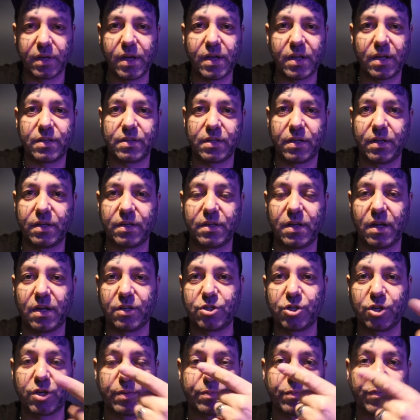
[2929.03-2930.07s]
Yeah, and I
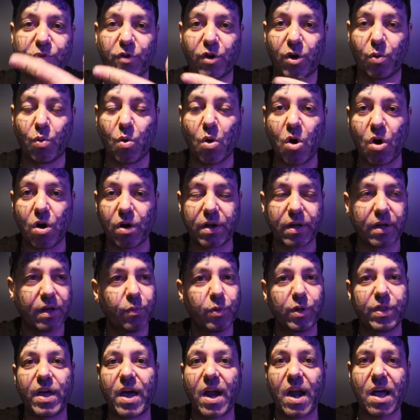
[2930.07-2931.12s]
took him for a walk
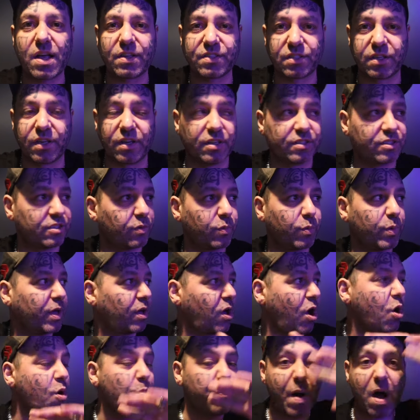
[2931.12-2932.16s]
without asking him. So the
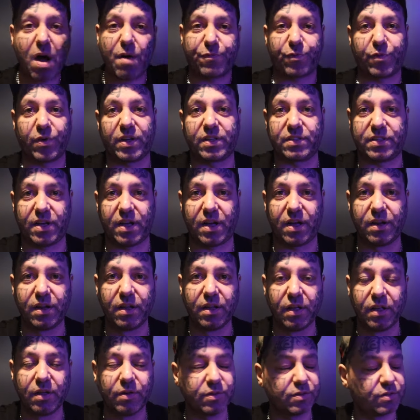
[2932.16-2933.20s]
whole bar freaked out.
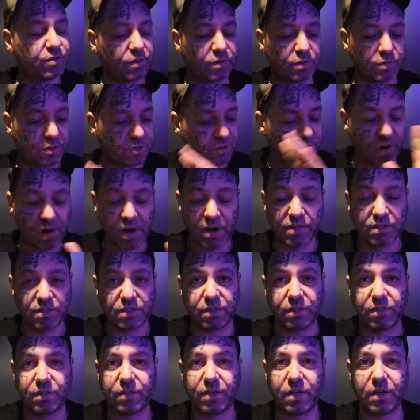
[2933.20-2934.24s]
It was crazy.
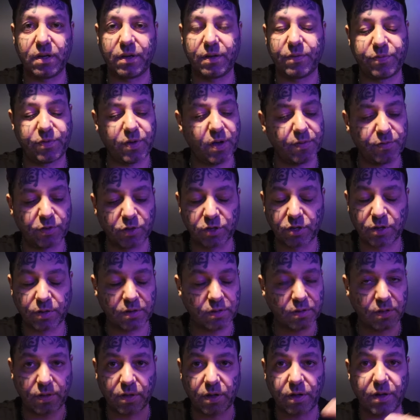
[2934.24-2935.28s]
Yeah, if you have a look at
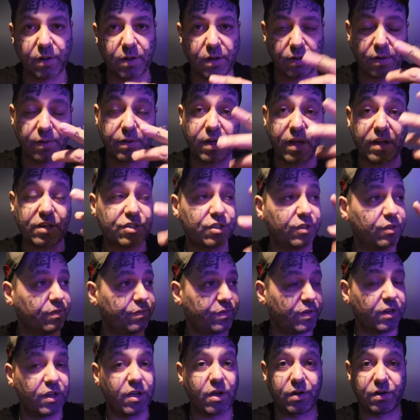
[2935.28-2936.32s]
actually
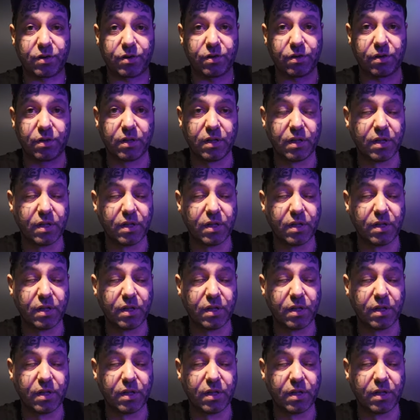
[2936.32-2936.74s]
videoed it all.